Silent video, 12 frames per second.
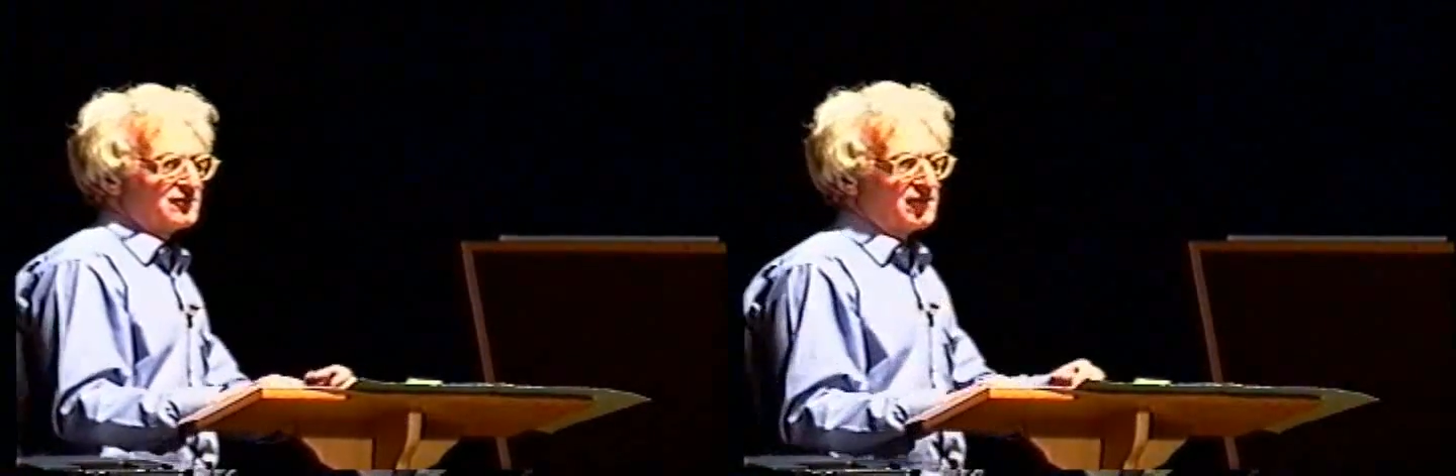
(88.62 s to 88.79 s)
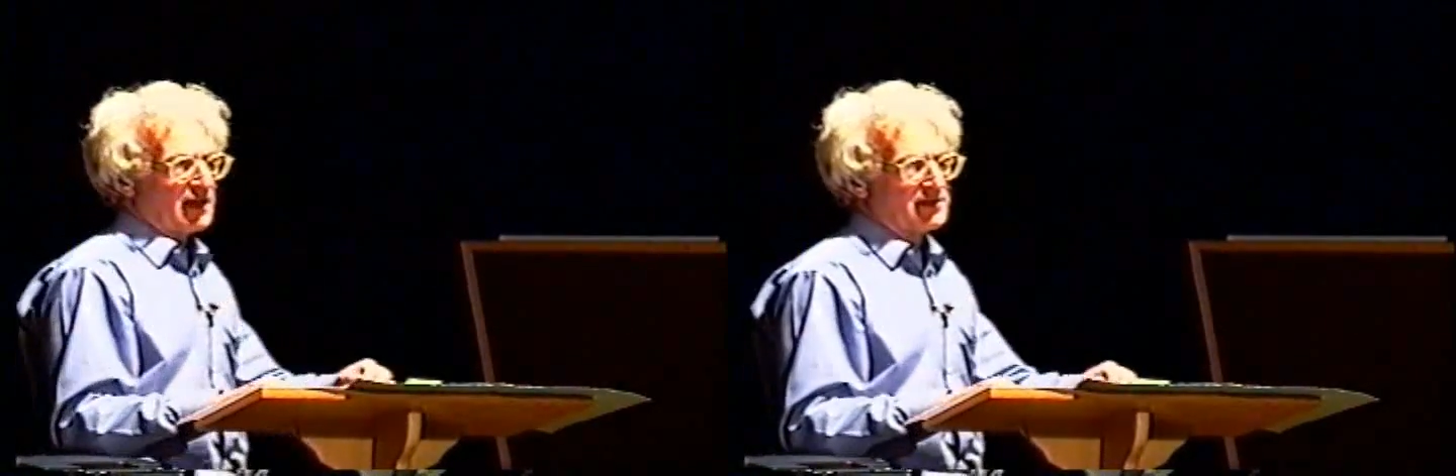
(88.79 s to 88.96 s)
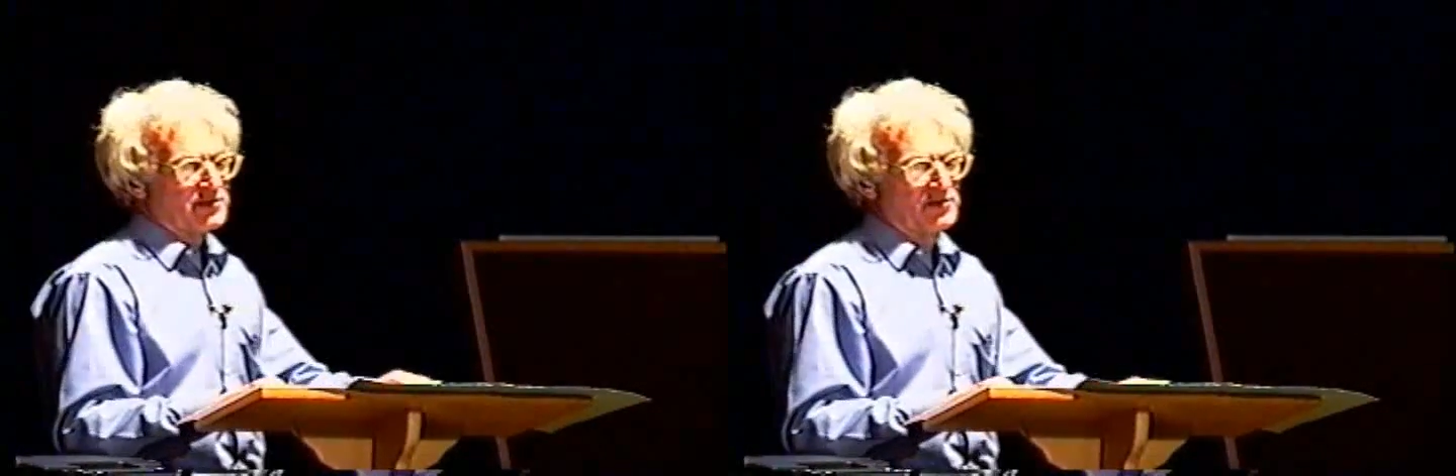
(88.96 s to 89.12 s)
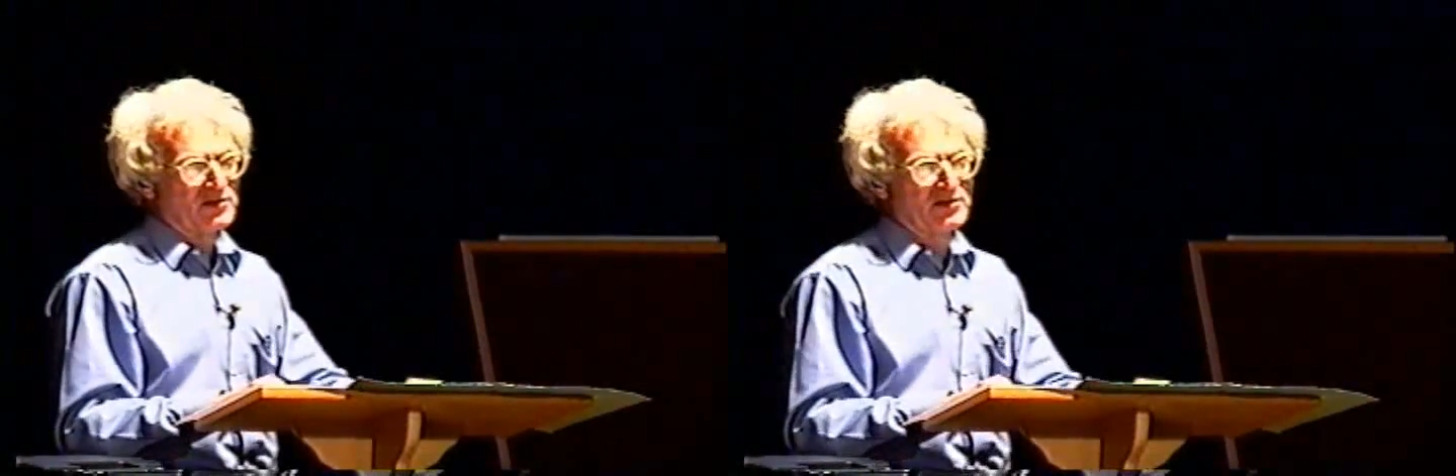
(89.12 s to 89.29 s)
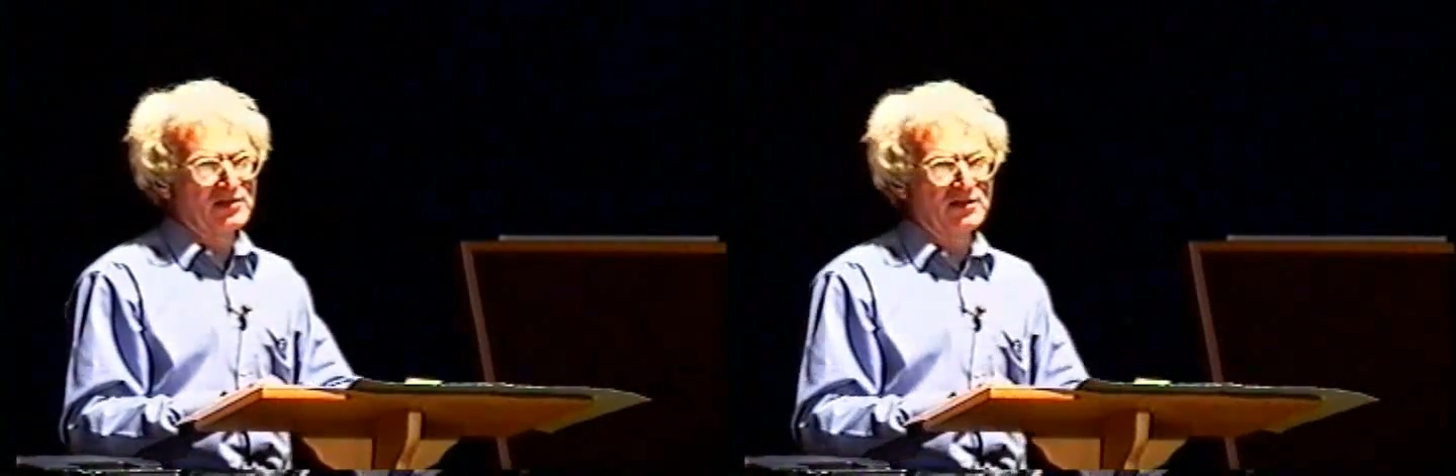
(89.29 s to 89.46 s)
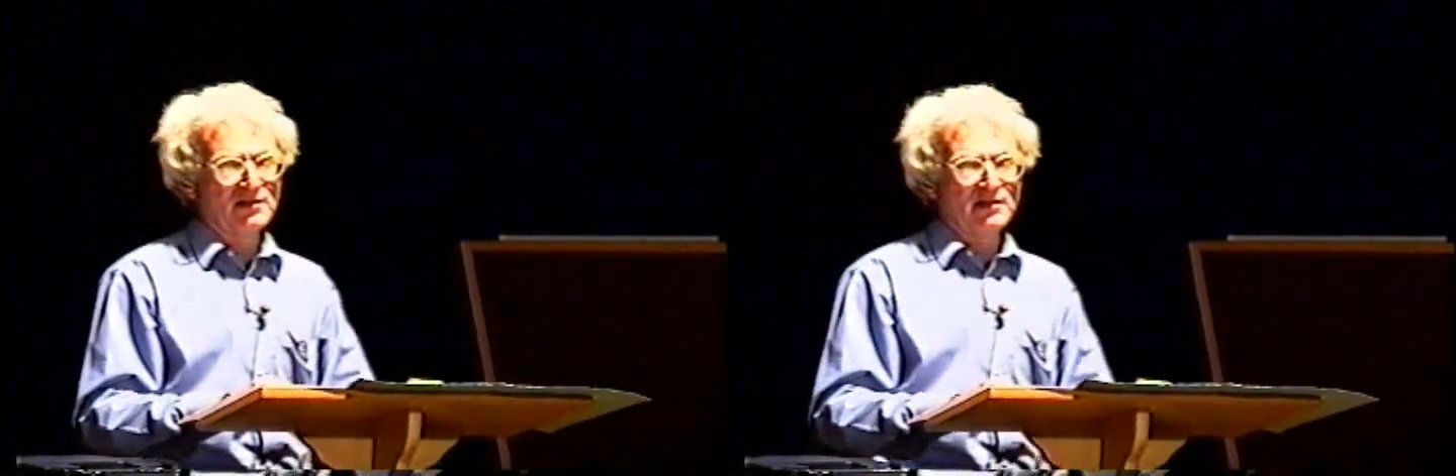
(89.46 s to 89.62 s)
of the
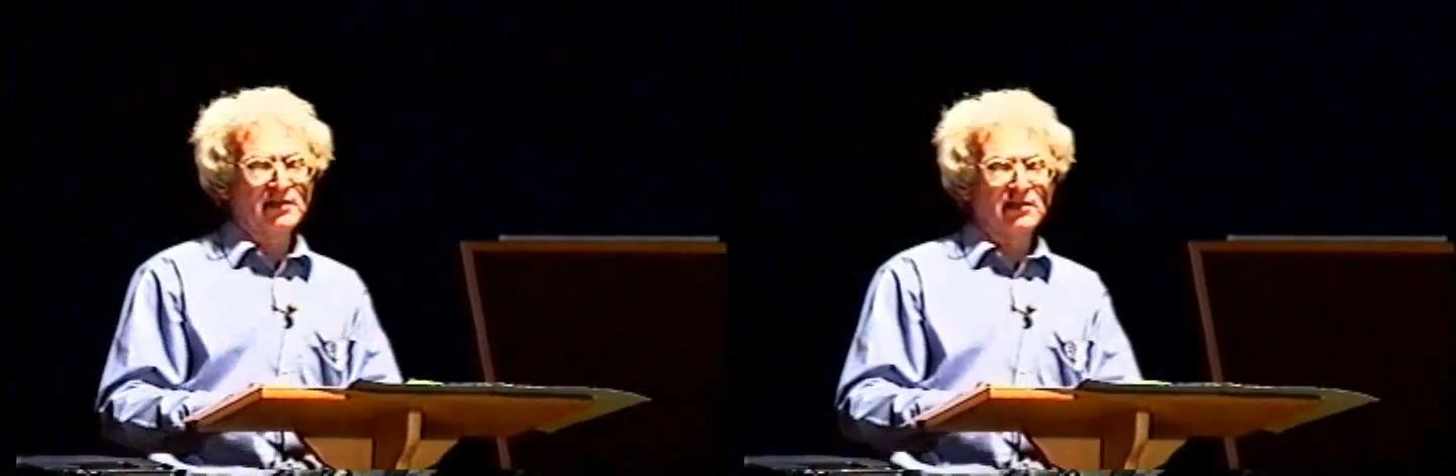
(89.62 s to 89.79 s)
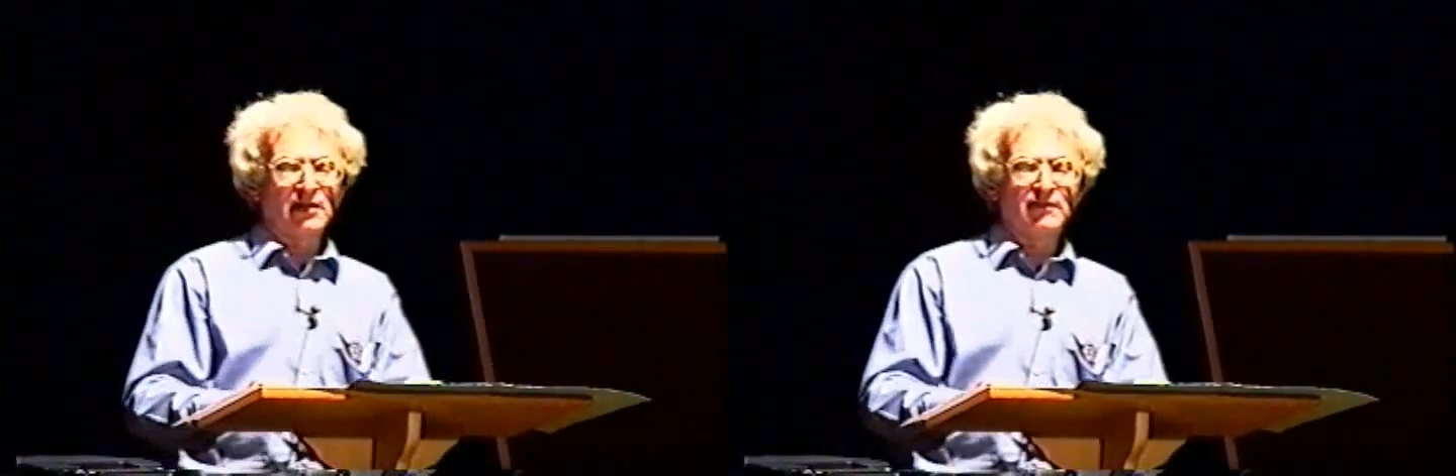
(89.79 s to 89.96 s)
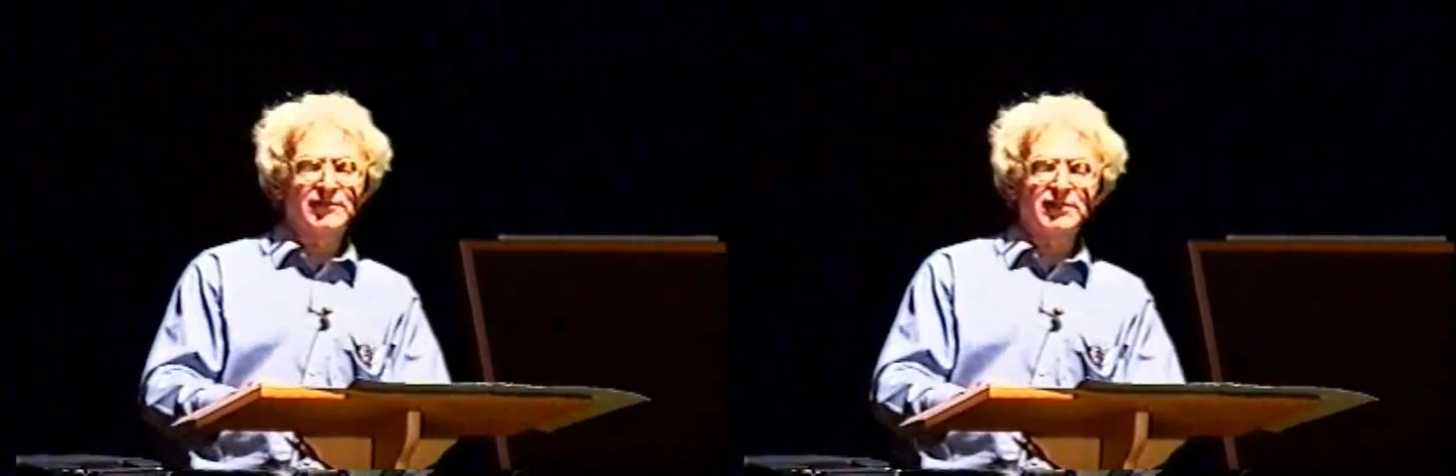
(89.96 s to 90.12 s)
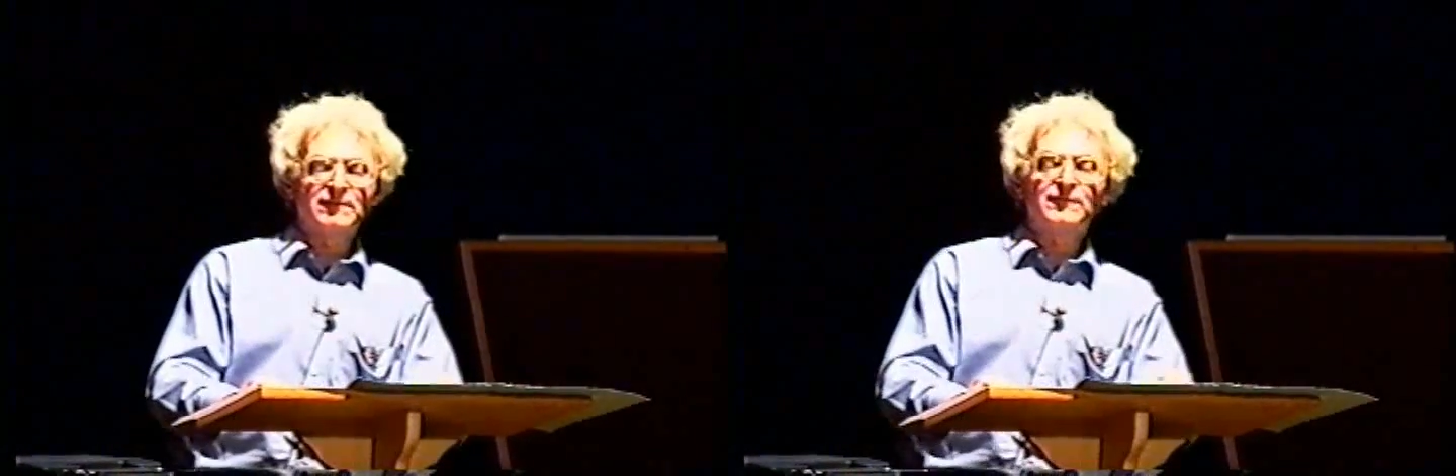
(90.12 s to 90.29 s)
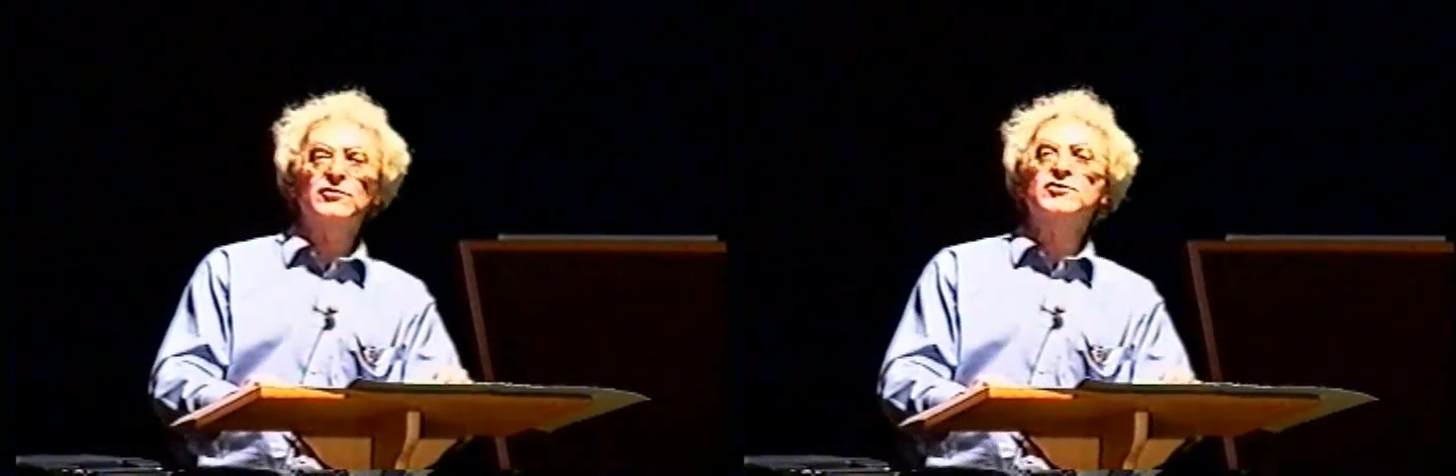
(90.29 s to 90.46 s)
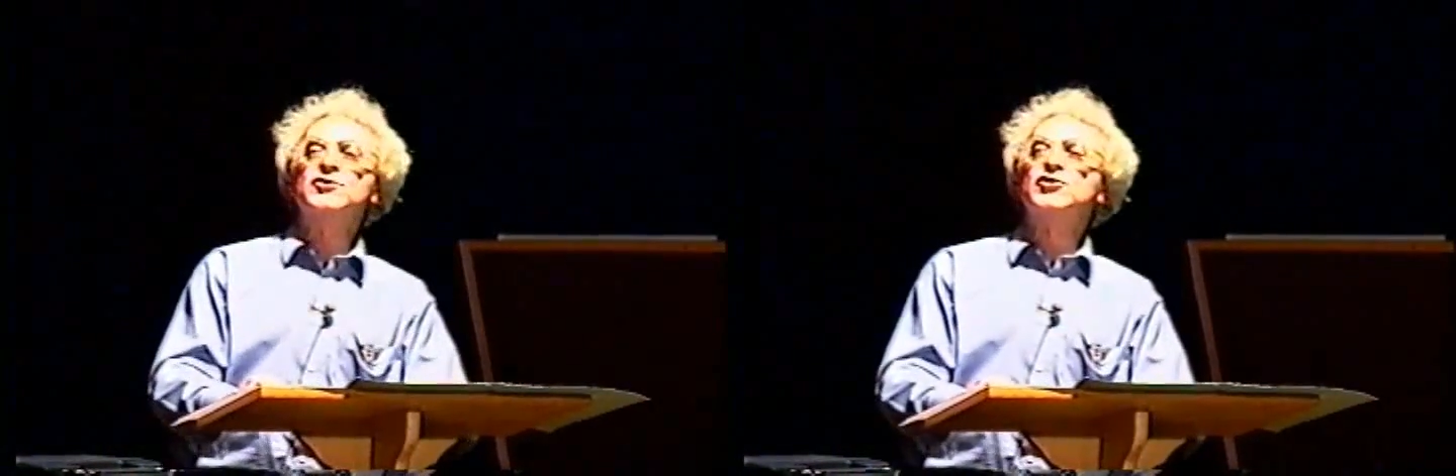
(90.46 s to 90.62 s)
first law of
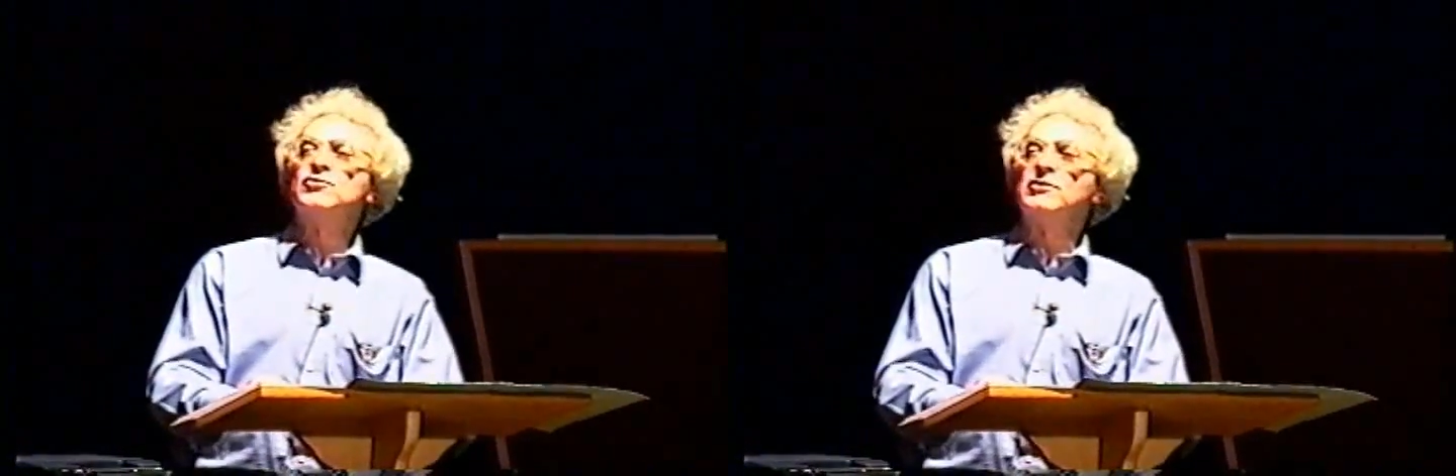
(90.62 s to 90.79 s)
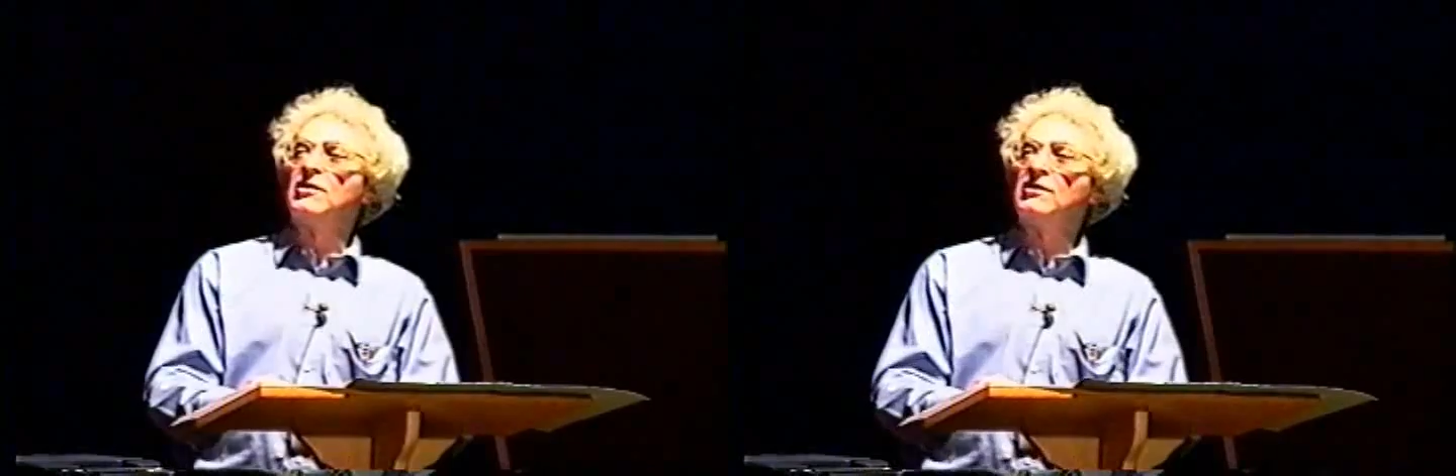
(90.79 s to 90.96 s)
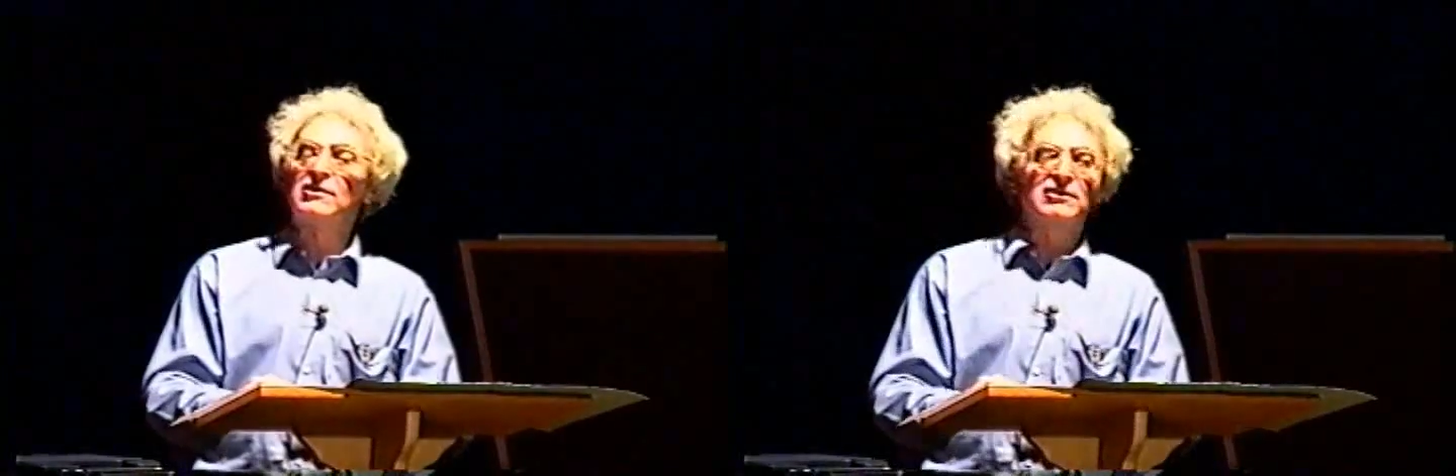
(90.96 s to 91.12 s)
Jewish logic.